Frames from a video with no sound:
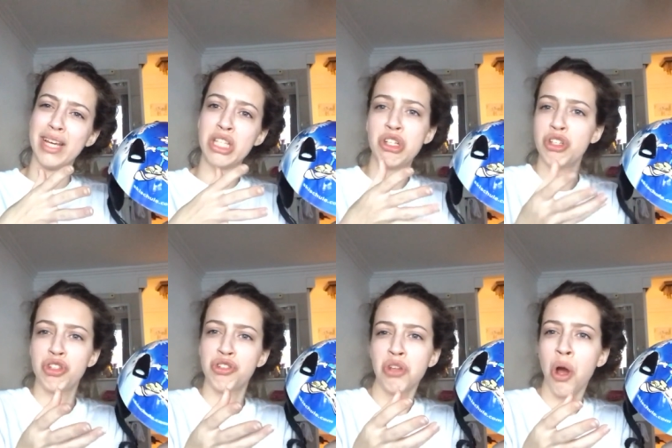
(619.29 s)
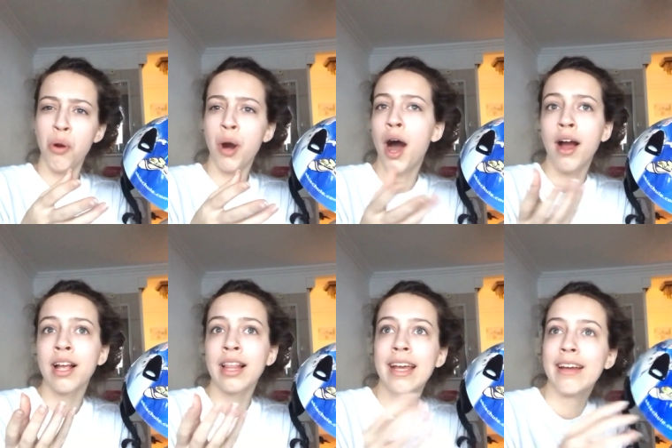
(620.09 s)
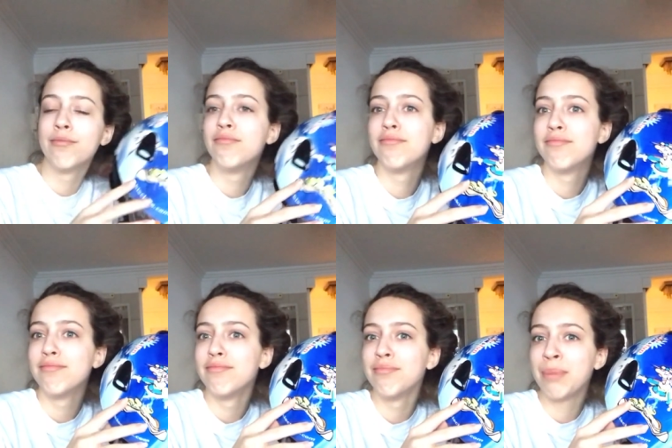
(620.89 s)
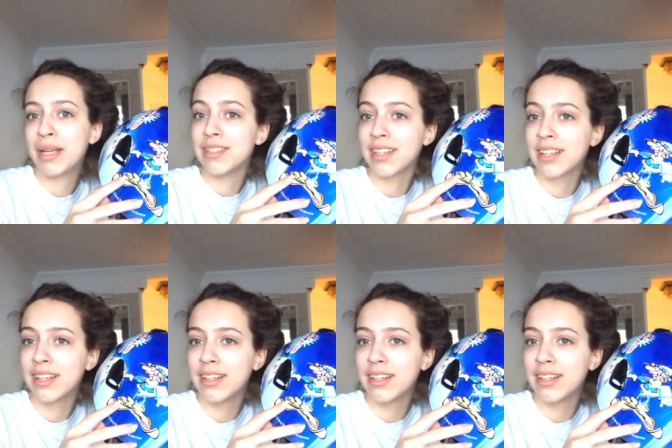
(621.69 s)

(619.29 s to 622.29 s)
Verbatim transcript: it's just so ugly, basically.